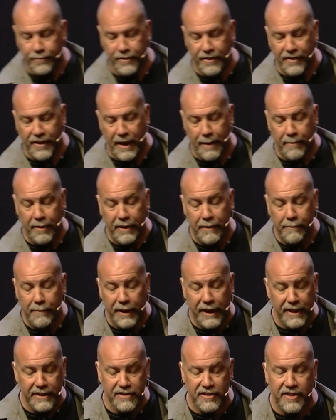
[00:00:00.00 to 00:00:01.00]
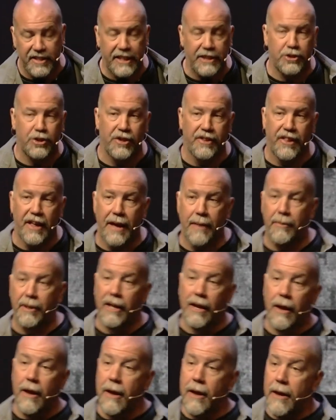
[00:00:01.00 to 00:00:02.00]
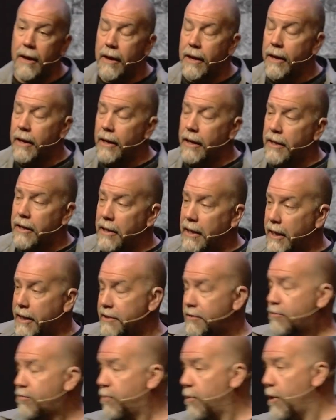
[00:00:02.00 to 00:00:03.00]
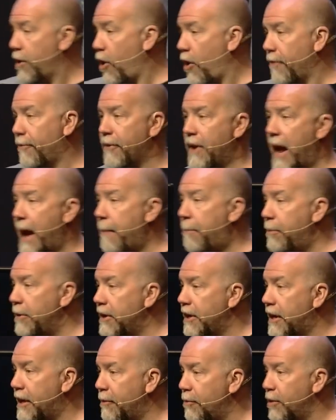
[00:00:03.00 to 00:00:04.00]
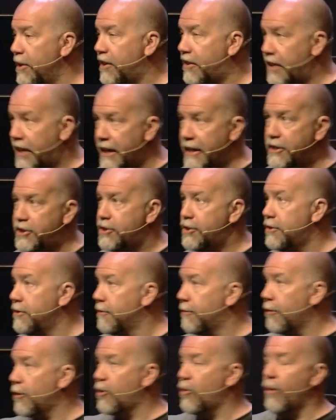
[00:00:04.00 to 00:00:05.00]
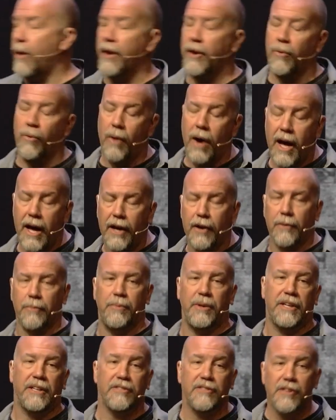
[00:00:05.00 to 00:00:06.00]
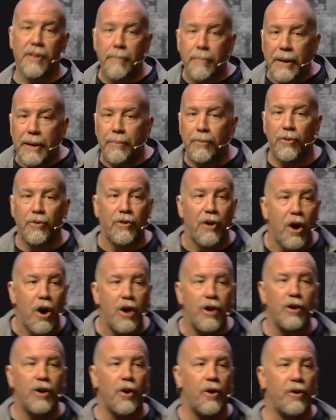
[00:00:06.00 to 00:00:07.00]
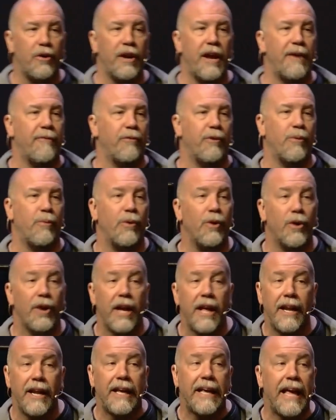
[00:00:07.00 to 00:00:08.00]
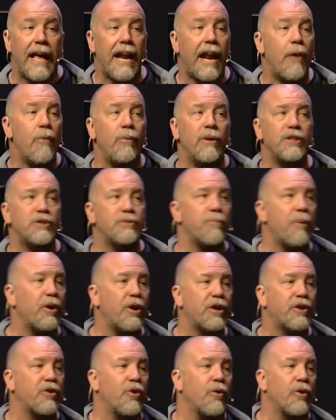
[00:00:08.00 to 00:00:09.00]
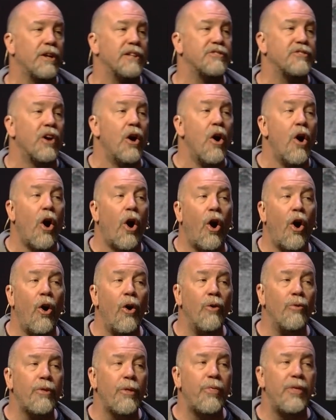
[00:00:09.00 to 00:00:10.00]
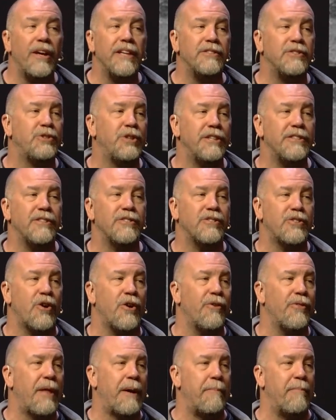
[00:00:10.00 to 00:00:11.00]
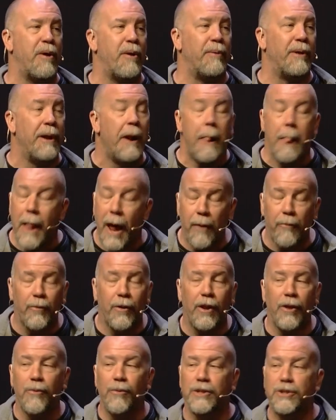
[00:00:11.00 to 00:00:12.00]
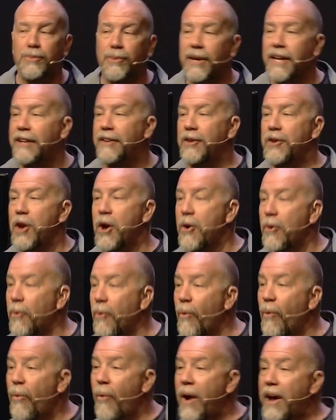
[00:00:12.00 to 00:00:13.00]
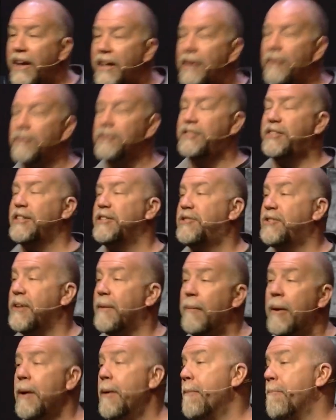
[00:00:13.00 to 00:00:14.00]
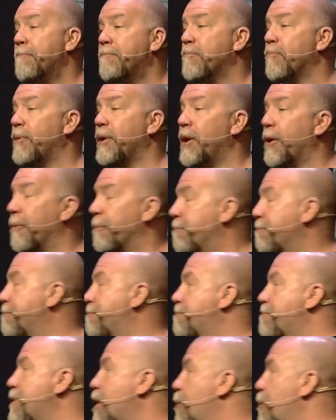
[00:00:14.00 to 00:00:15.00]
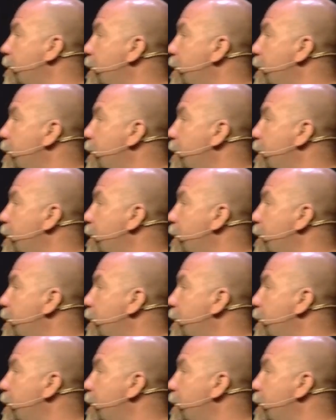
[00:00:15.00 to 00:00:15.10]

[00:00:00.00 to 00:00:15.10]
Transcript: to them and he begins teaching them. And as would often happen, he would teach for quite a while because the people hung on every word. And again, I wish Mark told us all the things Jesus taught that moment. I really wish we get to know what he was teaching them. We don't. We